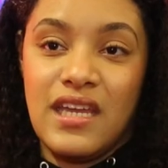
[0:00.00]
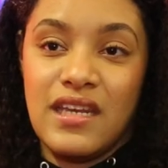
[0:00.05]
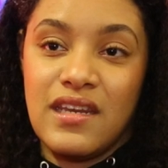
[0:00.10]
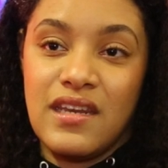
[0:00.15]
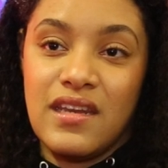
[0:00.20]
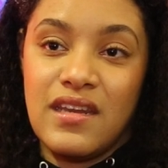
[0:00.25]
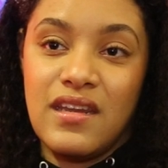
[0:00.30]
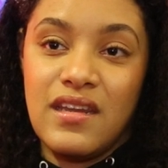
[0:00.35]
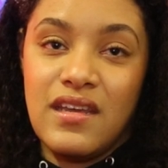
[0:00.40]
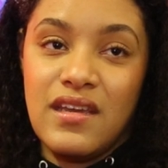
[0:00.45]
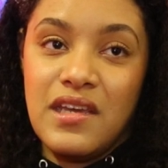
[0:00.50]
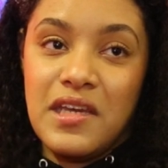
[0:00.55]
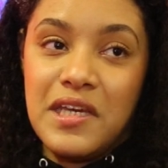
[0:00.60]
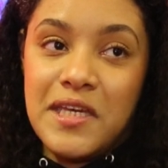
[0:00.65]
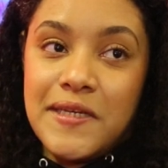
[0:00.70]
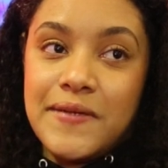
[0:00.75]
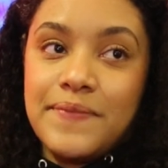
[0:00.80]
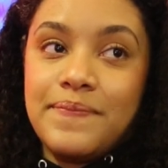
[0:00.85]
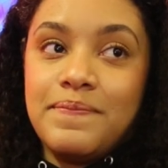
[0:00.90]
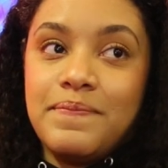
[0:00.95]
in
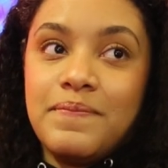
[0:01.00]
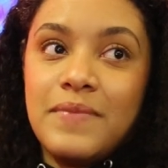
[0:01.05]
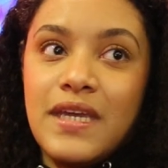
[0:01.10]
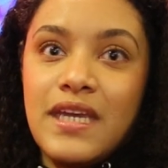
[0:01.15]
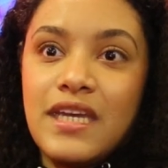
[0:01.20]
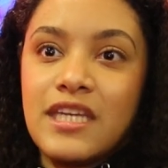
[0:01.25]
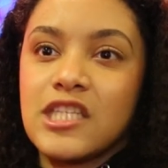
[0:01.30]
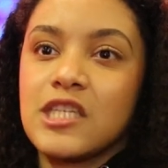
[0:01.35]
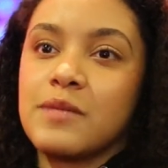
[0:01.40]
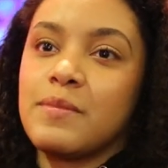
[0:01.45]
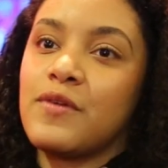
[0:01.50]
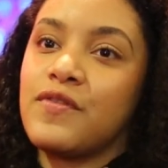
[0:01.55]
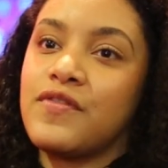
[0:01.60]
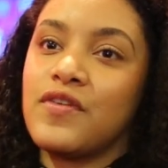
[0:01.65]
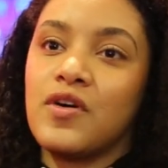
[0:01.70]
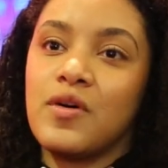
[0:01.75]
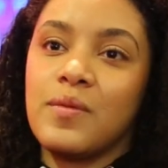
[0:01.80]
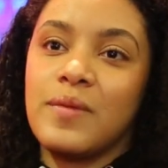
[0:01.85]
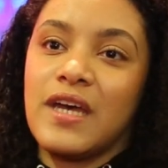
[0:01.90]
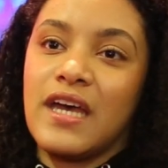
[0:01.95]
me as a
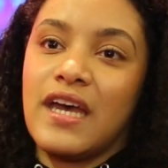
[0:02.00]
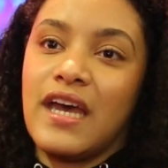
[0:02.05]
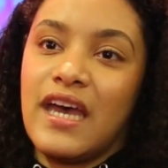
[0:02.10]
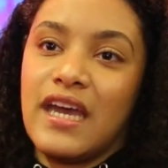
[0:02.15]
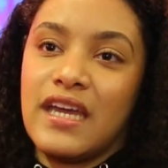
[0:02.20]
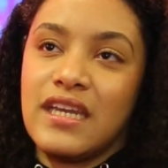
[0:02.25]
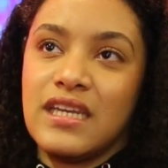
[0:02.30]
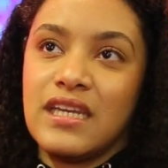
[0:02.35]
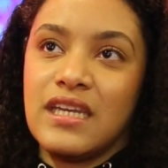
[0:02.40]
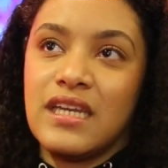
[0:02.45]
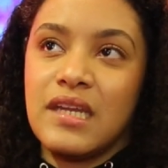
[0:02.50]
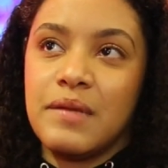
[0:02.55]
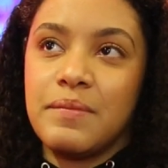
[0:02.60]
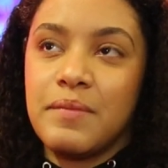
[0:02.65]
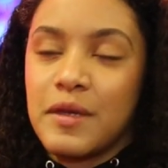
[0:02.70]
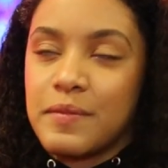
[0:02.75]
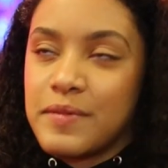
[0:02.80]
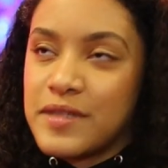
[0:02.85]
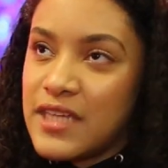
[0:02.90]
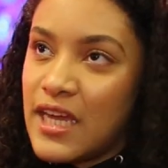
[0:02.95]
performer and
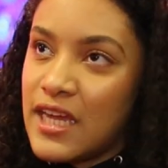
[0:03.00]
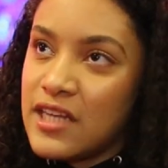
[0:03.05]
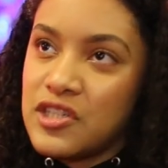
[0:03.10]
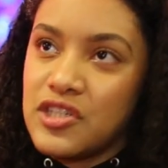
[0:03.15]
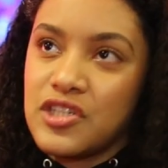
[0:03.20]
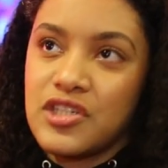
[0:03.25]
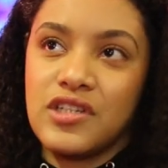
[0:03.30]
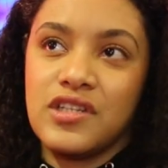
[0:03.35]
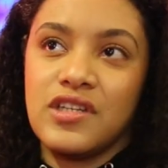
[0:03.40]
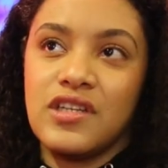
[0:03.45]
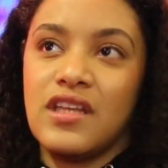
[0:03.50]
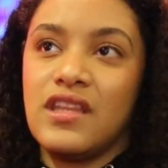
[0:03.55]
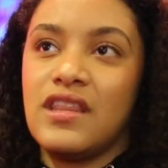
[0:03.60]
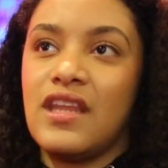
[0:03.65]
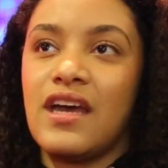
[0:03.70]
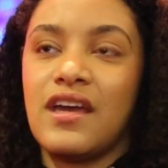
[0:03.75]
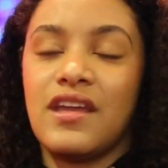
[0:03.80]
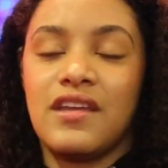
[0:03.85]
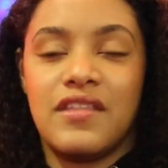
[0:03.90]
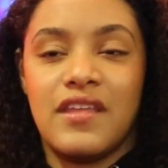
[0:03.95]
my potential
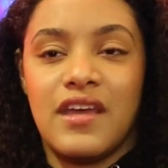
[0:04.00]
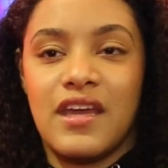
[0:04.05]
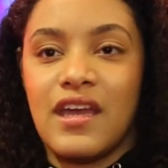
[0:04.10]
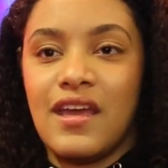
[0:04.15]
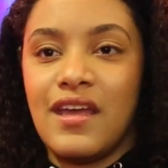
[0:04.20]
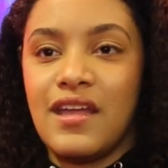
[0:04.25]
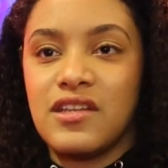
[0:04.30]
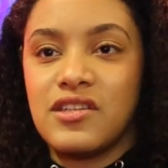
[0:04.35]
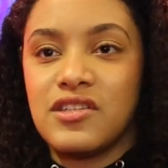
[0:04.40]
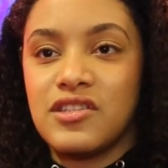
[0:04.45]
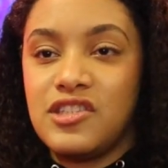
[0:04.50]
and that kind of thing, it